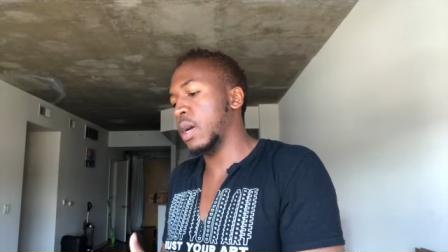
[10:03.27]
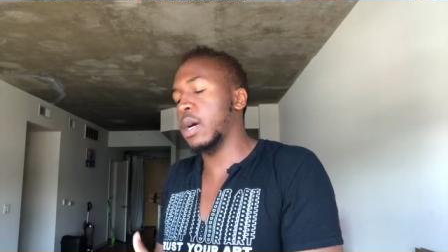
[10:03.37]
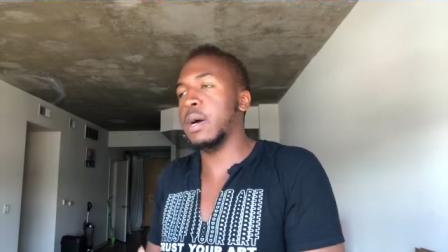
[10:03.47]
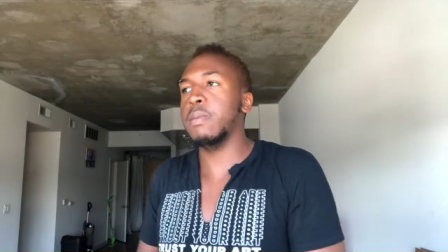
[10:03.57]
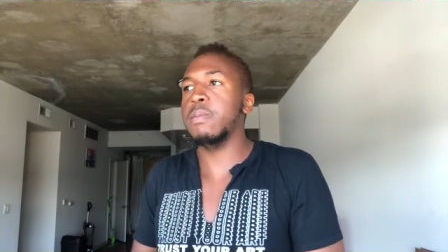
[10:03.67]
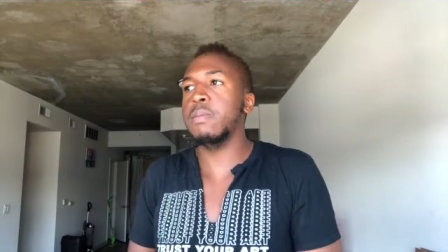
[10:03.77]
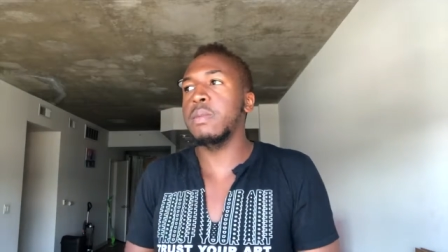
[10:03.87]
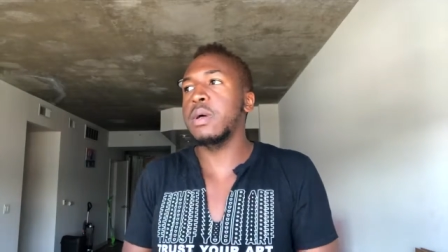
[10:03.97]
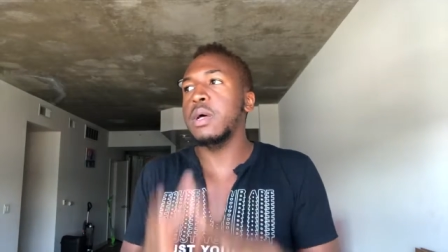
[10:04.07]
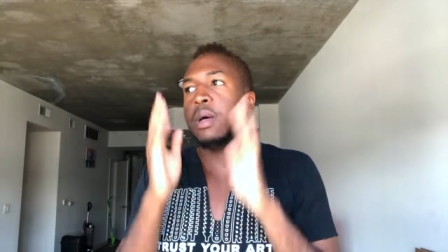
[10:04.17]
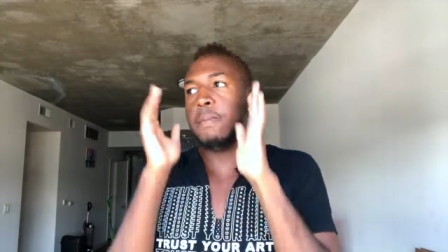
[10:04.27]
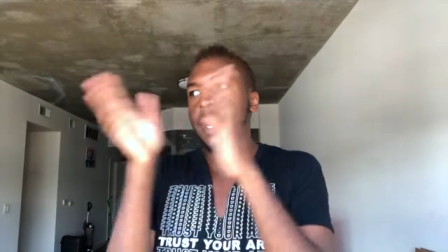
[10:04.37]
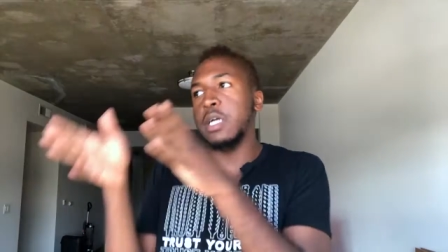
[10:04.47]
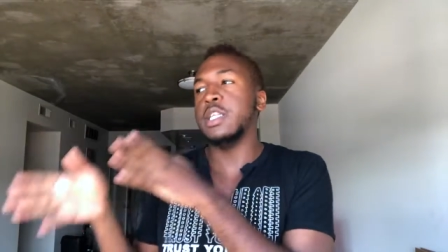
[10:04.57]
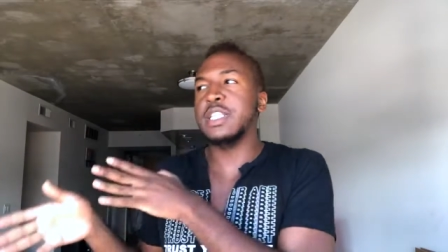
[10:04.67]

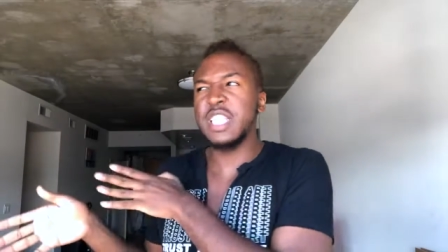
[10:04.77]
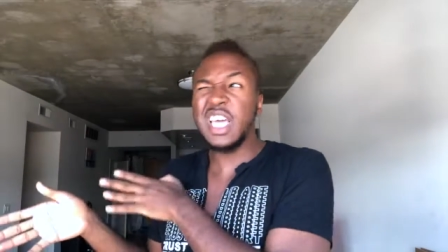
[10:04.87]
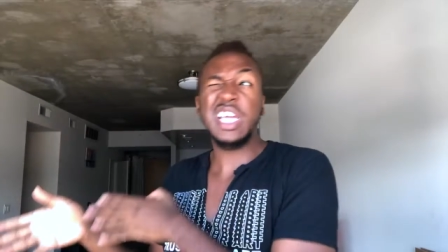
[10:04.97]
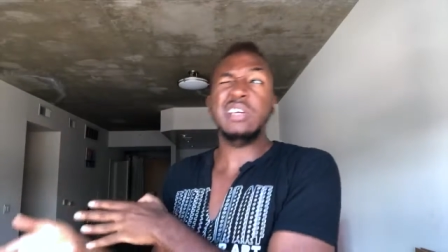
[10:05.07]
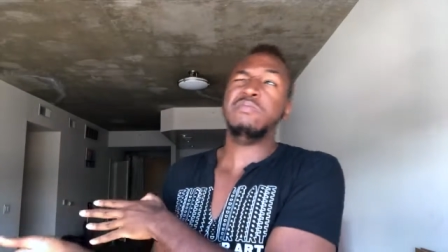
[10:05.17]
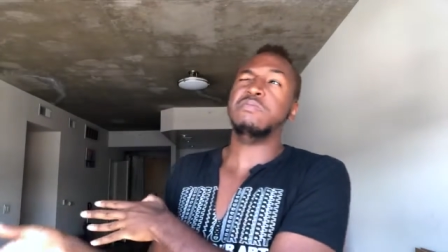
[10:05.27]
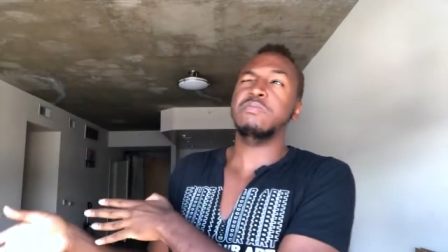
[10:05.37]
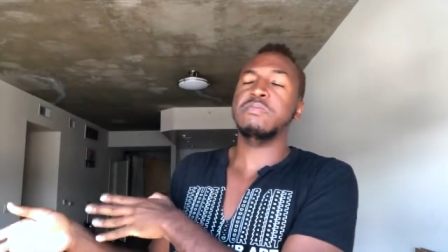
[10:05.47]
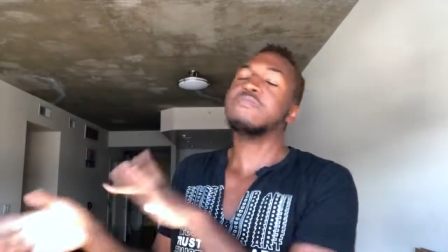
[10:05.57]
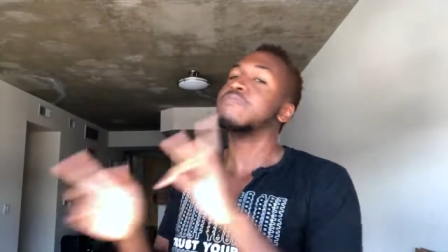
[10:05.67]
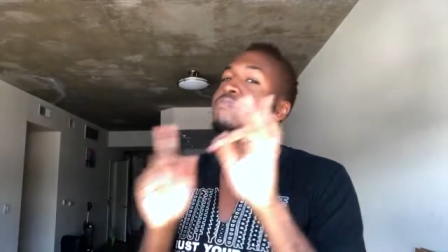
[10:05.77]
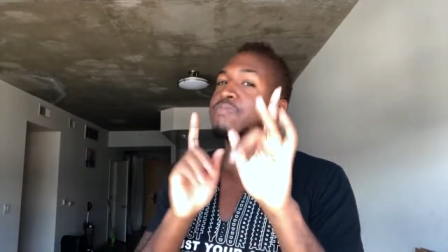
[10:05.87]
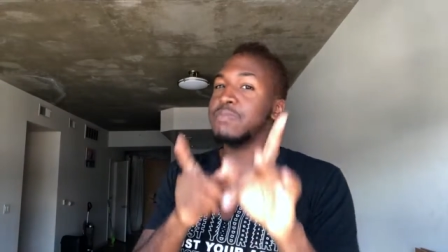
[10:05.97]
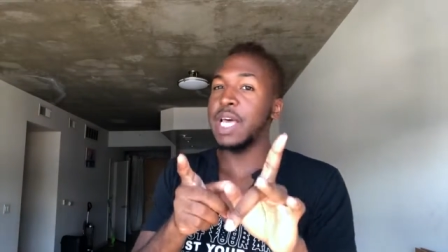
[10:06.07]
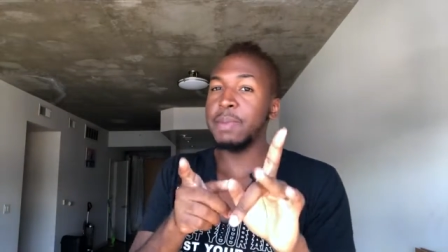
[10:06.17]
monolithic.
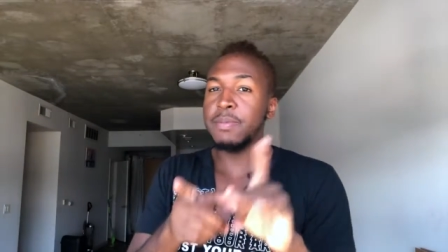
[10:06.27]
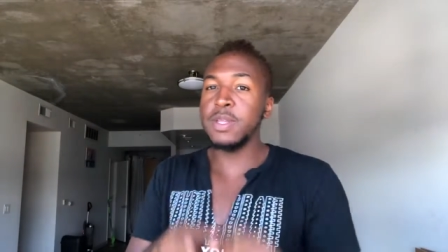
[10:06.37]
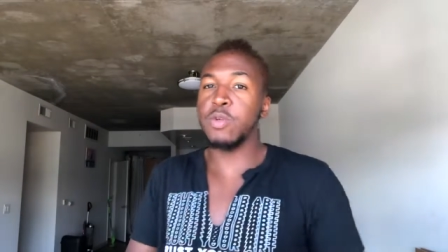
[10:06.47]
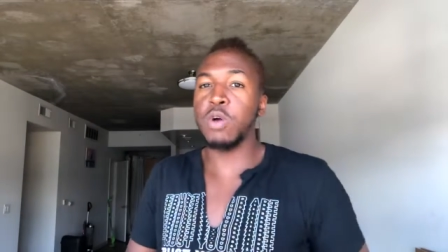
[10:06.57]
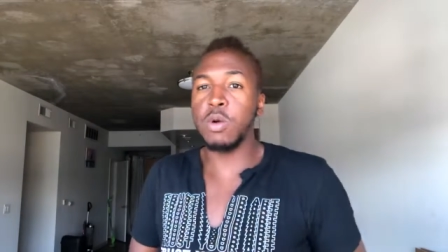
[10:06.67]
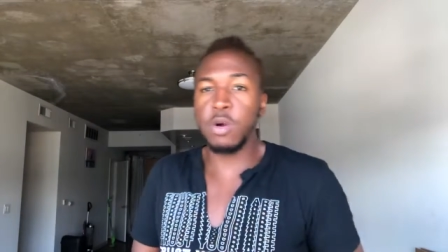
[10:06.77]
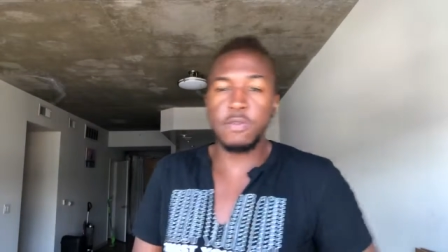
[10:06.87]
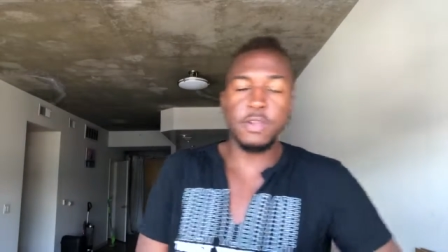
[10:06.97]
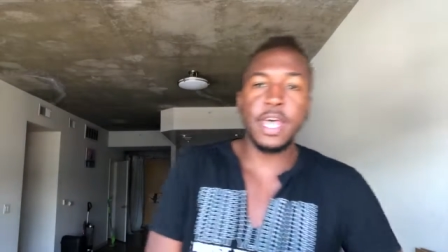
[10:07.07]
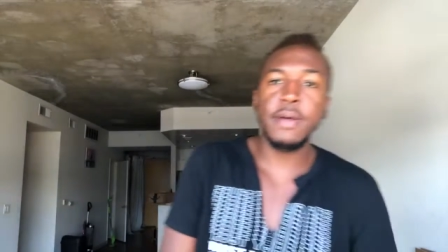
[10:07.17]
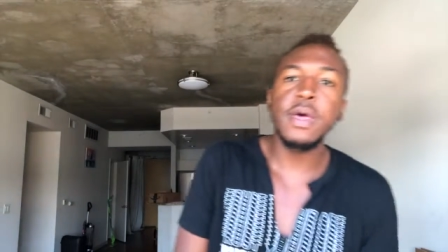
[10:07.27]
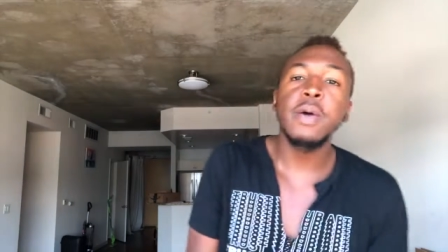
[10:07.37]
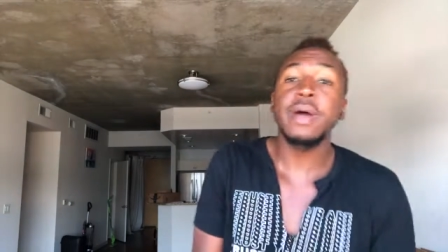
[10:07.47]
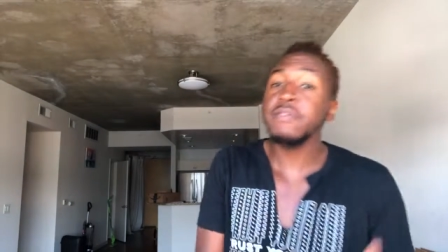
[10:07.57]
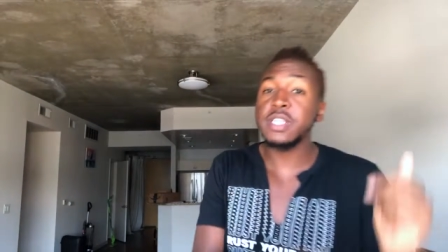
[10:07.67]
That might be the wrong word for that.
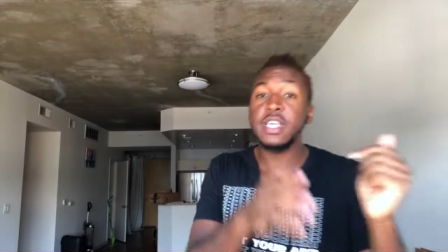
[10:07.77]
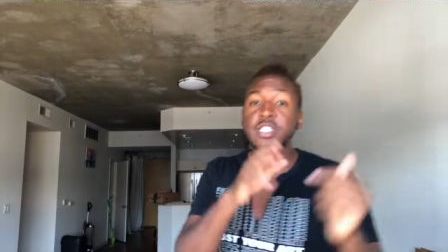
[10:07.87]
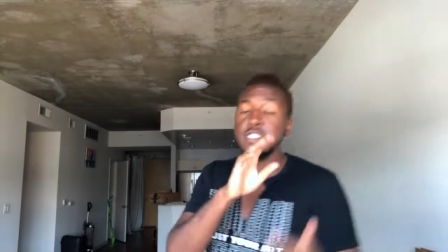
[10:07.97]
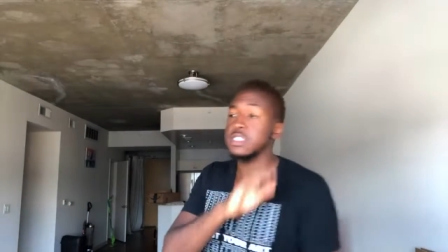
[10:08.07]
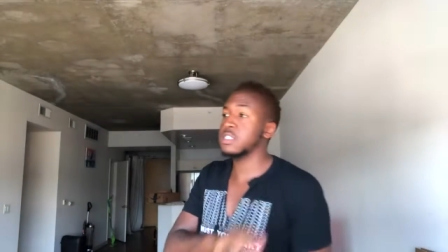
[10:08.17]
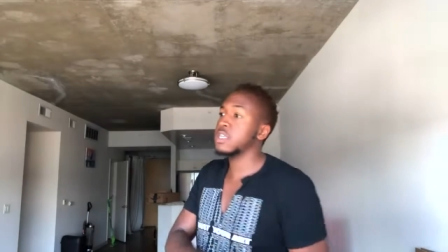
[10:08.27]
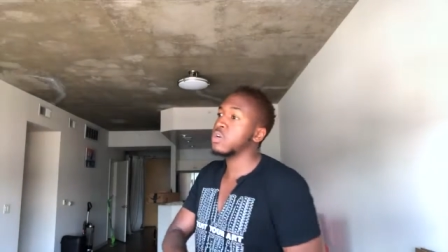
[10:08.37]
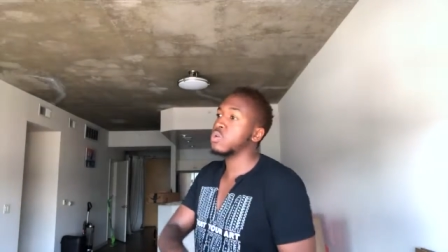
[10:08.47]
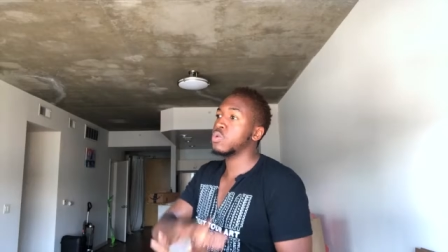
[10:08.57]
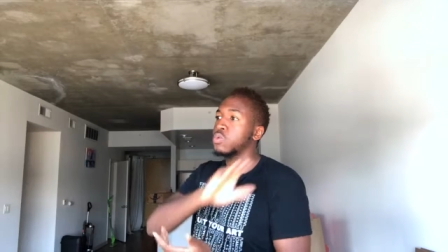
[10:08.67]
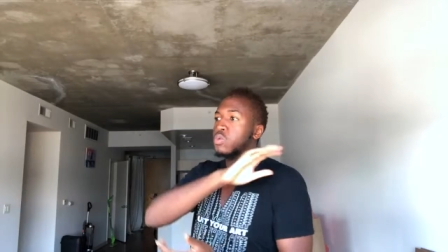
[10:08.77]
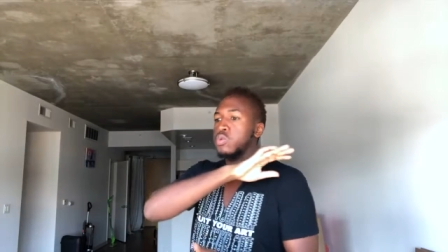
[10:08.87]
But everything is just so